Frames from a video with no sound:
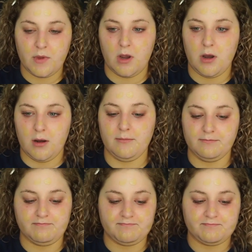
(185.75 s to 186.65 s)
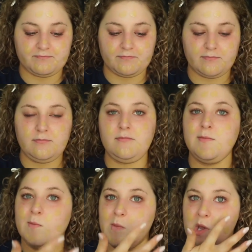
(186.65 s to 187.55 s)

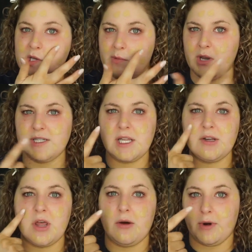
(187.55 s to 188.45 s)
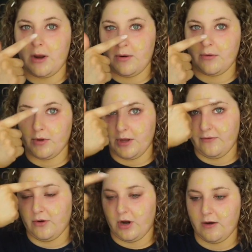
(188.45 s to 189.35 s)
Some days I do that when I want a really
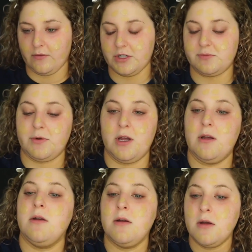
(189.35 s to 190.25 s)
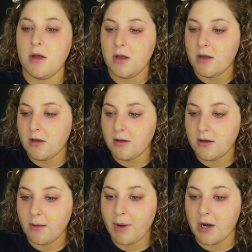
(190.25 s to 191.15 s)
full coverage, but
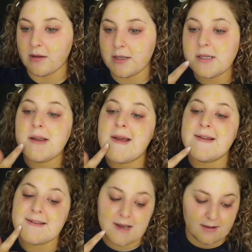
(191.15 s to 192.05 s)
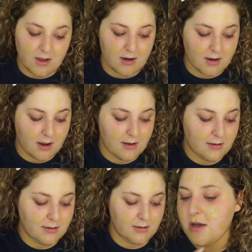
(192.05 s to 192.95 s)
apparently today is not that day.
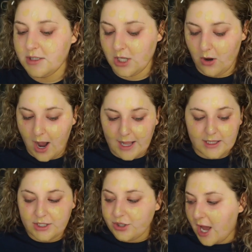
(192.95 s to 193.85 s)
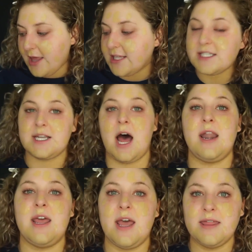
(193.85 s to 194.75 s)
So I like to dot
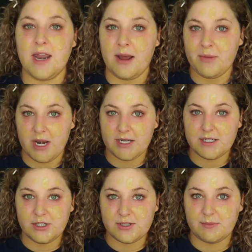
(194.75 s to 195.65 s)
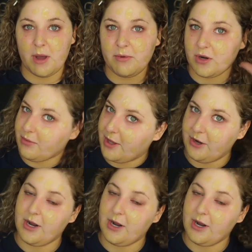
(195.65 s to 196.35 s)
it, and then I've been into using my beauty blender